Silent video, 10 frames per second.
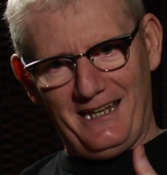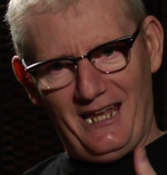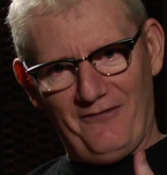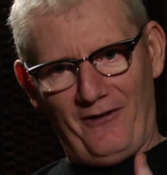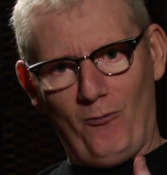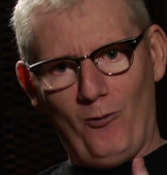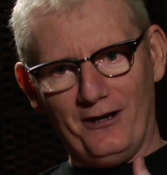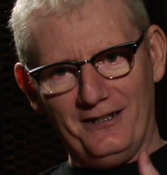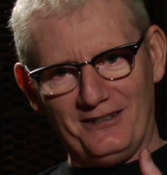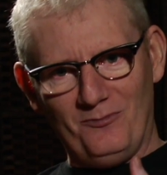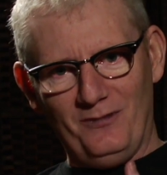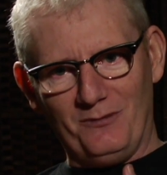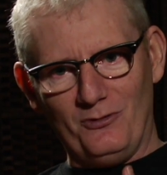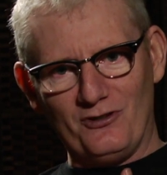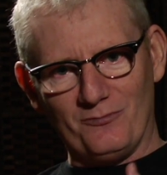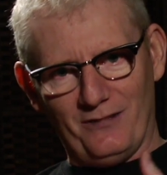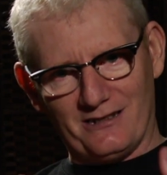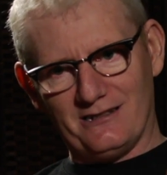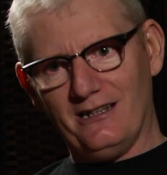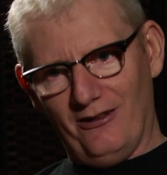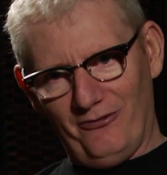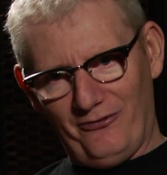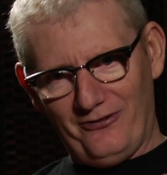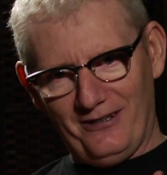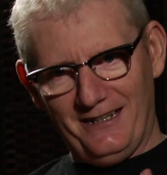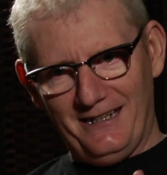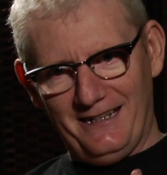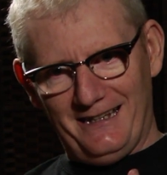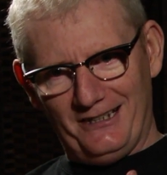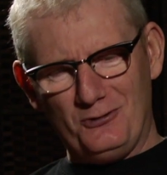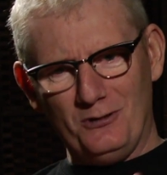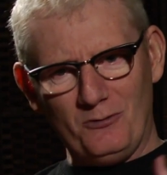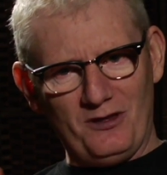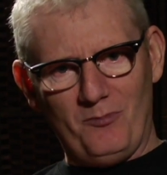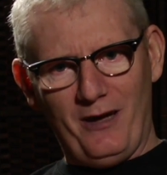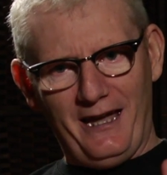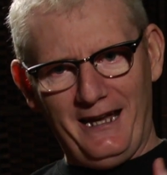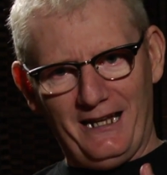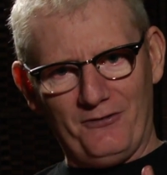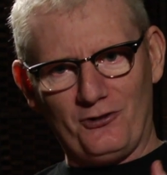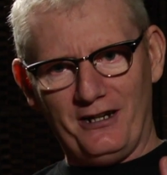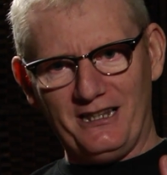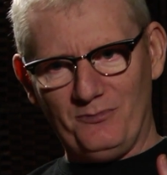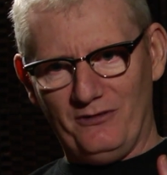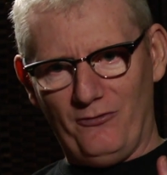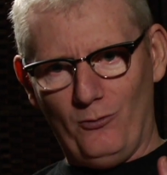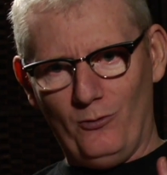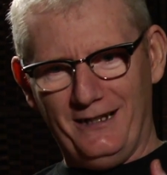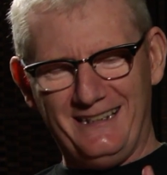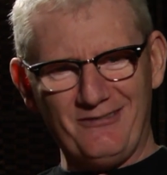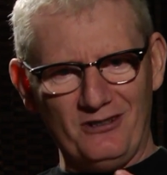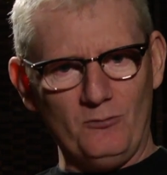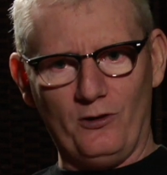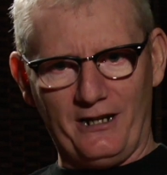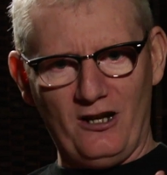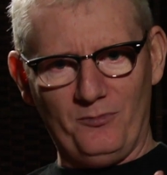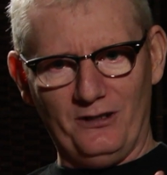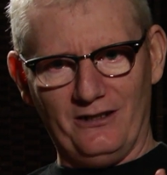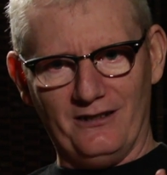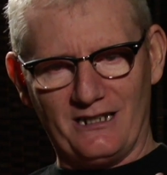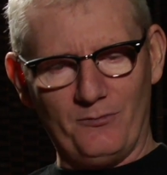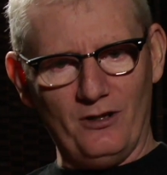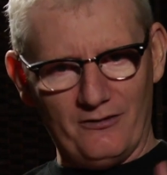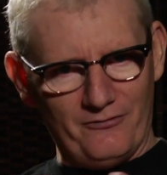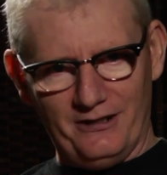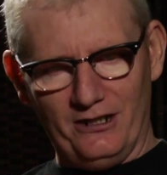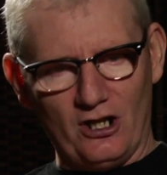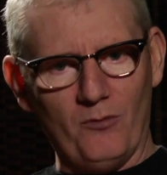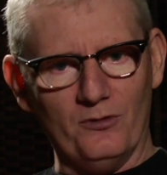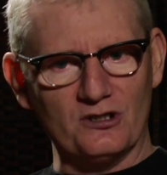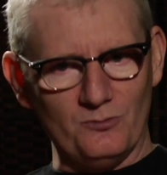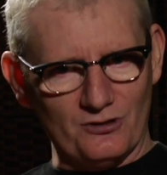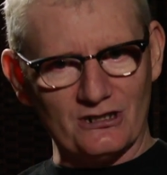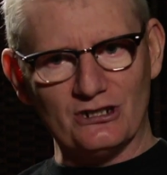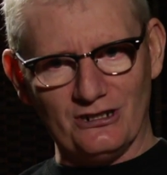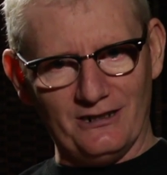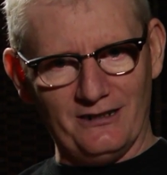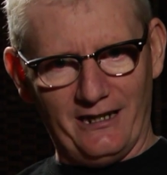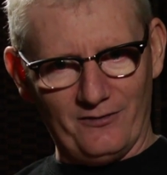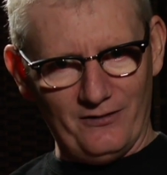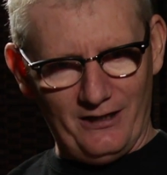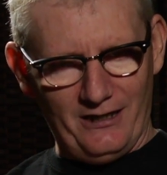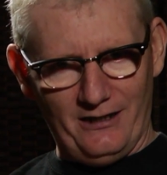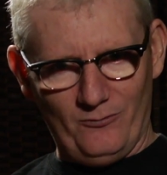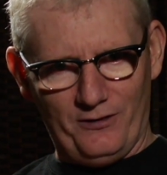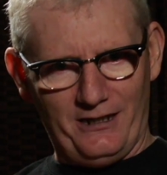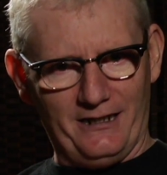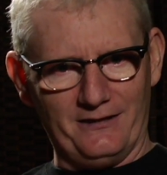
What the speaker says: if I wanted to make music myself, like doing it with a band, I've tried that before and it didn't really work out because I'm not a very accomplished musician, with